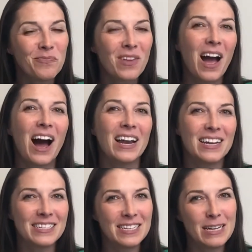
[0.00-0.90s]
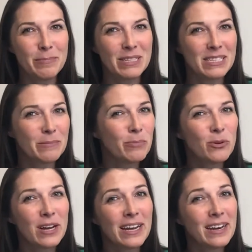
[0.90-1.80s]
I like to keep it simple
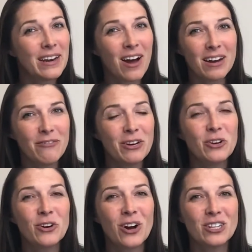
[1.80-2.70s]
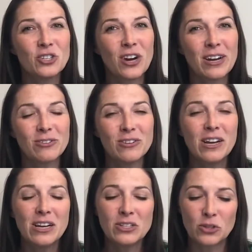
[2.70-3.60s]
and not even cook on trail.
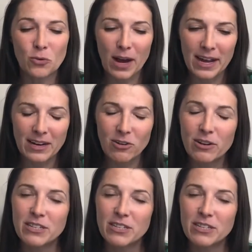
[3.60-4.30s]
So I look to